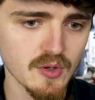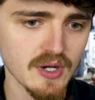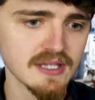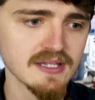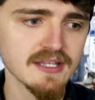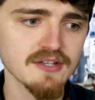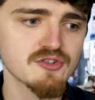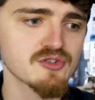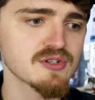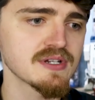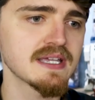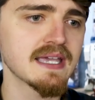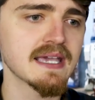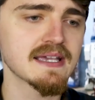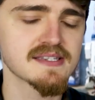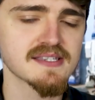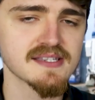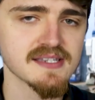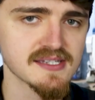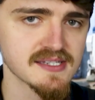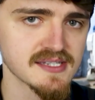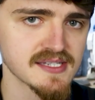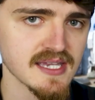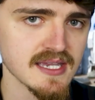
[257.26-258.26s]
quite literally gets
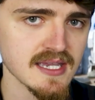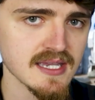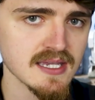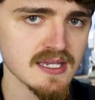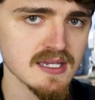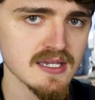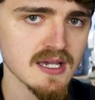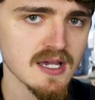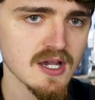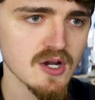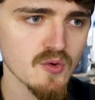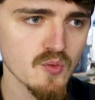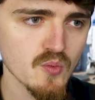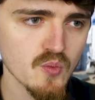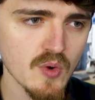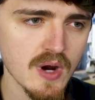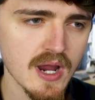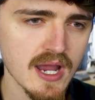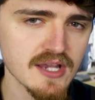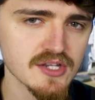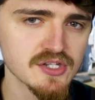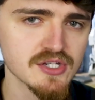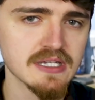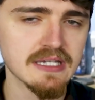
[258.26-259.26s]
to see
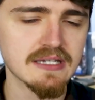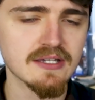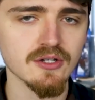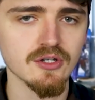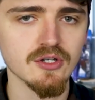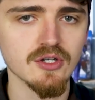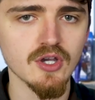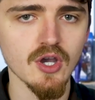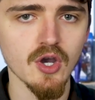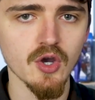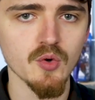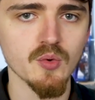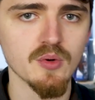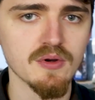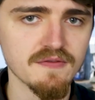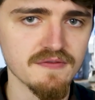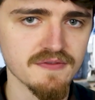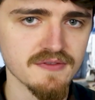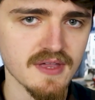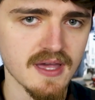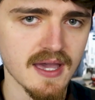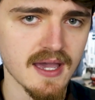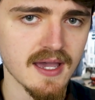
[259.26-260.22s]
where she could go with